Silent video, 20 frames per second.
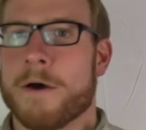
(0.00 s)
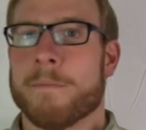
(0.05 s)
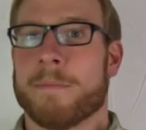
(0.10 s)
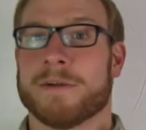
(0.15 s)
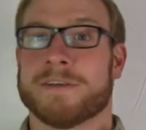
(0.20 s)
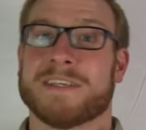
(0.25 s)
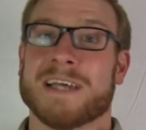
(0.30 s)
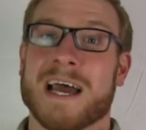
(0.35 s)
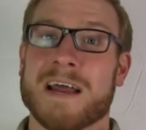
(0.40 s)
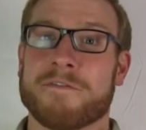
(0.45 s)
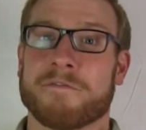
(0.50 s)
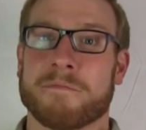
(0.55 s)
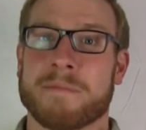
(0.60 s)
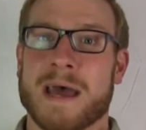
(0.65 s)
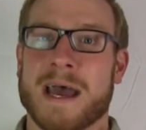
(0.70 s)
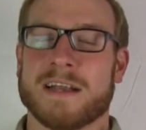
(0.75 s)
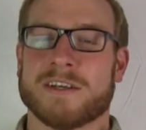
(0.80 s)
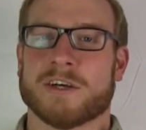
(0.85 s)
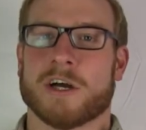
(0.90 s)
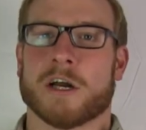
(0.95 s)
But aside from
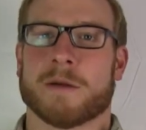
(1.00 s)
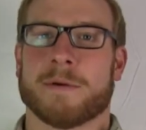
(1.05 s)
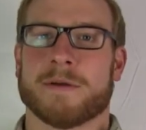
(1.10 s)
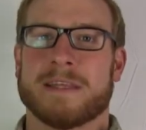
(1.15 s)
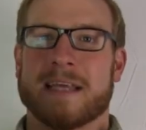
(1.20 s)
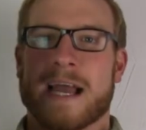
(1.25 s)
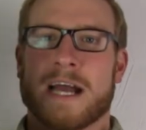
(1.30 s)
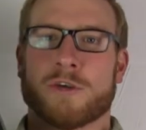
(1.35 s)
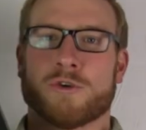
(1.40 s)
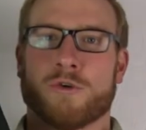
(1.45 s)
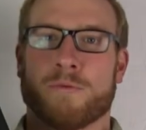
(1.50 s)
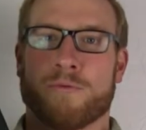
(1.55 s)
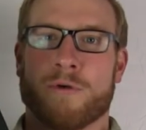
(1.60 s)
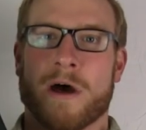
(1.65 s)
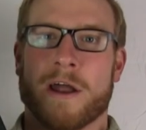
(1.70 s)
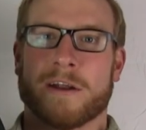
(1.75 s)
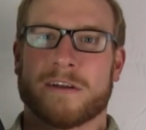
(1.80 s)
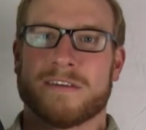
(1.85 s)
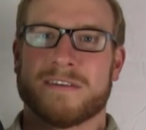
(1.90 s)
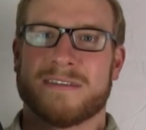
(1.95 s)
that, talk about the actual
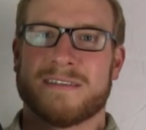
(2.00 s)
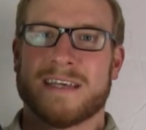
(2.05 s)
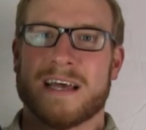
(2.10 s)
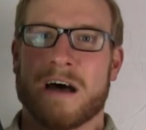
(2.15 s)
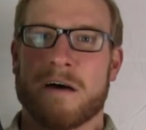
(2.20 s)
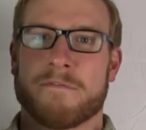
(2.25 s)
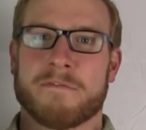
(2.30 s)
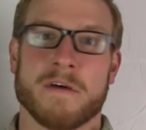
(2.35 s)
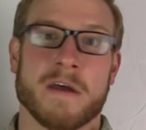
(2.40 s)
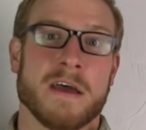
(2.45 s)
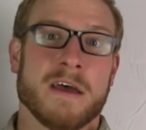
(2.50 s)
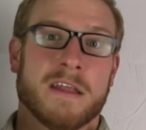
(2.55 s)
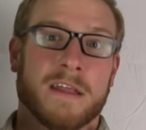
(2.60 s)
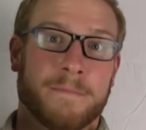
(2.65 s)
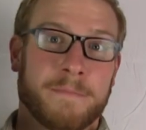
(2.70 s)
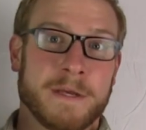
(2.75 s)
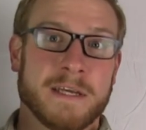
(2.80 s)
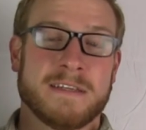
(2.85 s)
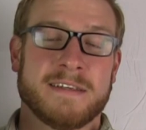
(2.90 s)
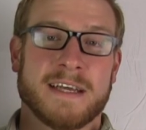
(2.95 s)
product itself.
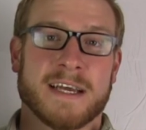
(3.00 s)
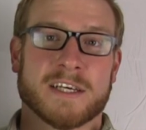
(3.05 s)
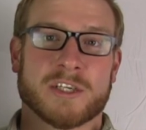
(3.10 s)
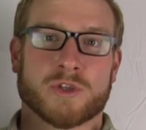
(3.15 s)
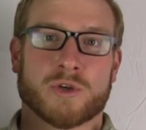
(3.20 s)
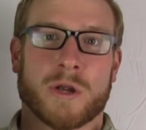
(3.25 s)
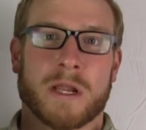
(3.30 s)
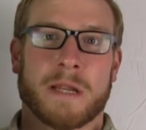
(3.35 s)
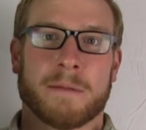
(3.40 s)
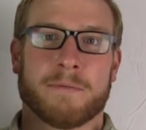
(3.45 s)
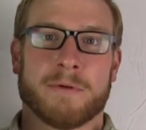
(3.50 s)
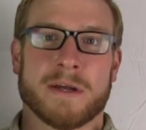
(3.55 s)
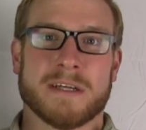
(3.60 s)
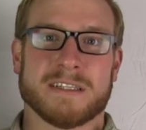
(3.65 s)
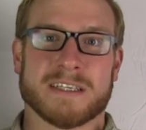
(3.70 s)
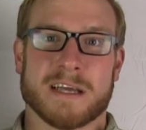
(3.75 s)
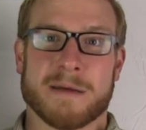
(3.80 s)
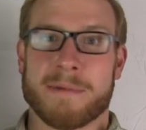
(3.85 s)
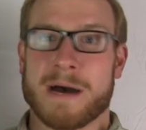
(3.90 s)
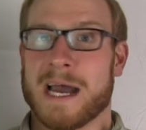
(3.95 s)
The PTS training
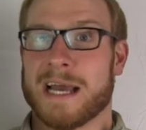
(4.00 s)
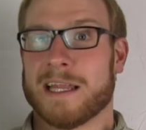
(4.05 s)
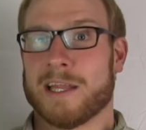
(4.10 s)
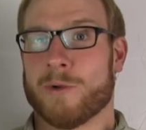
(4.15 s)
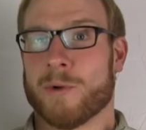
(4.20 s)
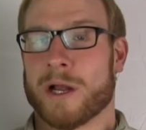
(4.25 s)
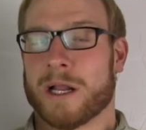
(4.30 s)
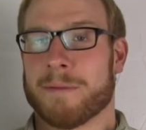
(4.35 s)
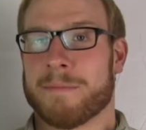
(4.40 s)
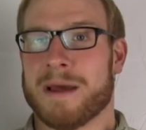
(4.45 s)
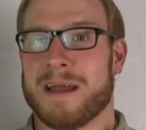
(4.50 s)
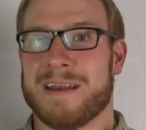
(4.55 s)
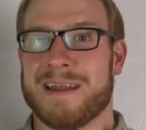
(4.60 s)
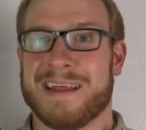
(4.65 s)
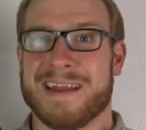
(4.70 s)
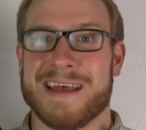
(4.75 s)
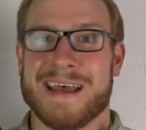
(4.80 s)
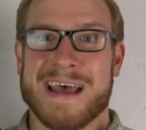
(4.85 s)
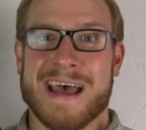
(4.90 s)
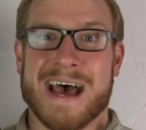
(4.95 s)
plates come highly
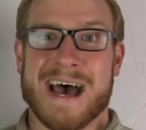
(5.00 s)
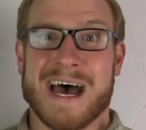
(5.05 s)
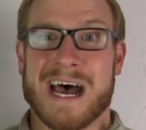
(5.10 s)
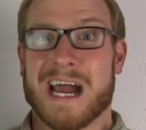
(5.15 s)
recommended.